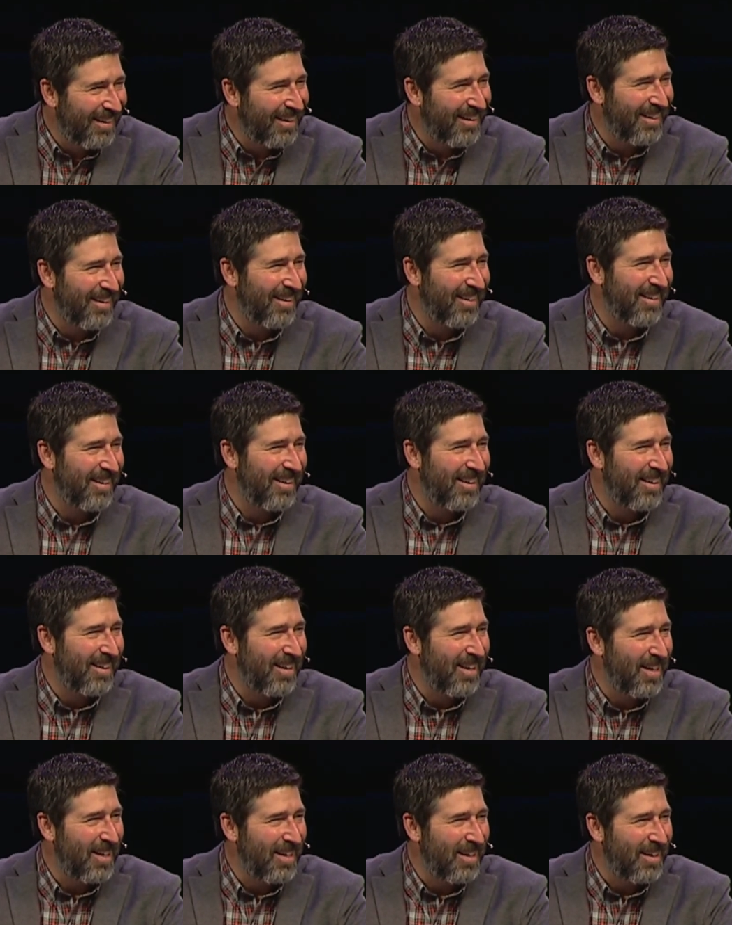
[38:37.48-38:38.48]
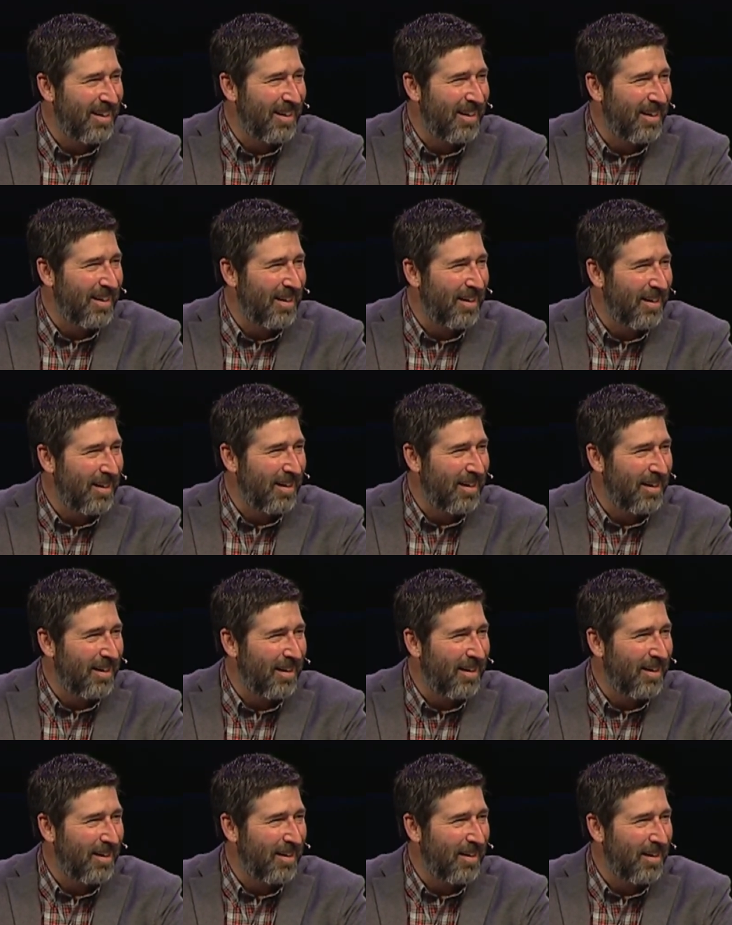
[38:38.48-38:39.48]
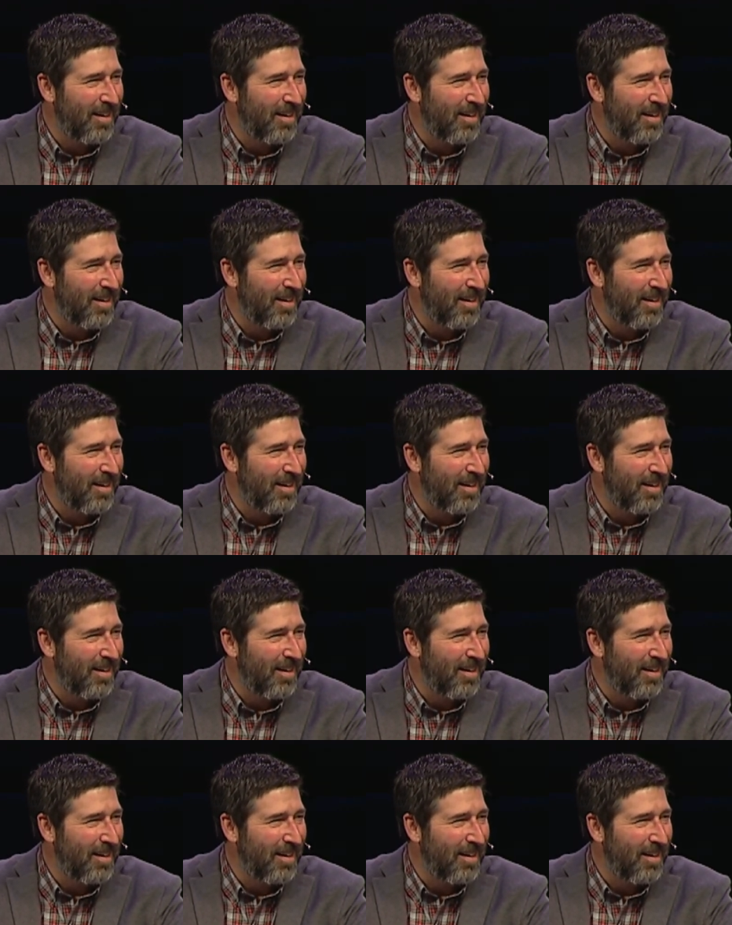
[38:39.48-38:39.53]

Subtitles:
No one is speaking in this clip.